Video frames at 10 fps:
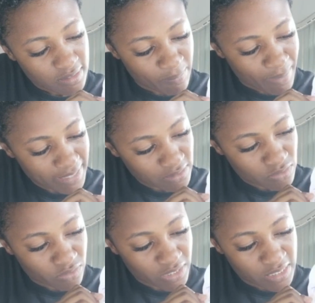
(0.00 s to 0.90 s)
"The
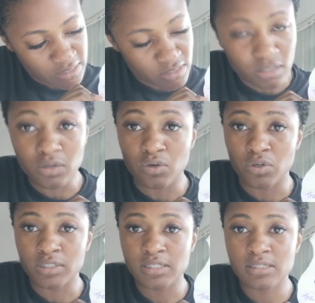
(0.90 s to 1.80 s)
battle is the
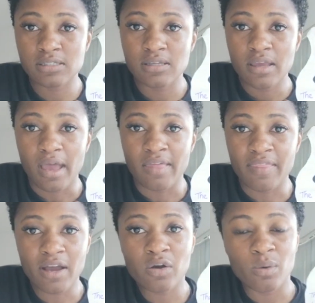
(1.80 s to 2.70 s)
Lord's,"
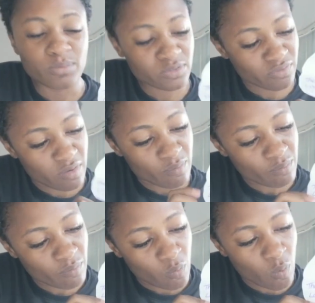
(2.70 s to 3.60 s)
and that comes from
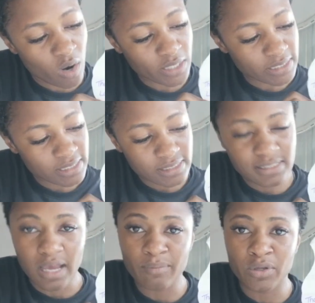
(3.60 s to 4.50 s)
1
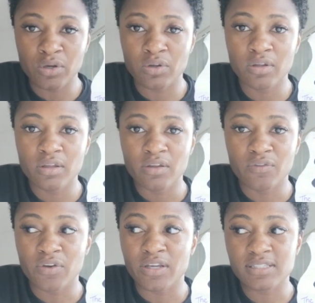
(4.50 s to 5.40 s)
Samuel
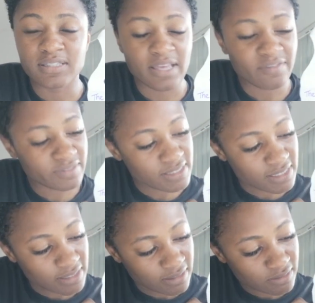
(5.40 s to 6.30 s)
Verse
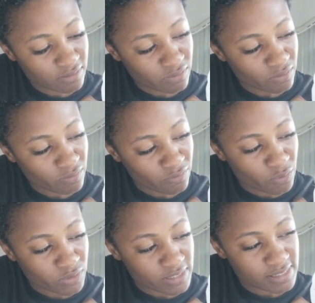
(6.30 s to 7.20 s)

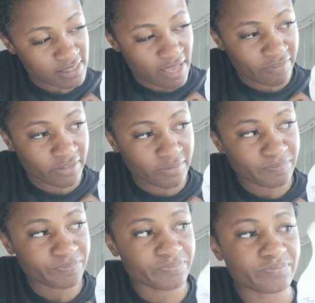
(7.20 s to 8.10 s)
17:47.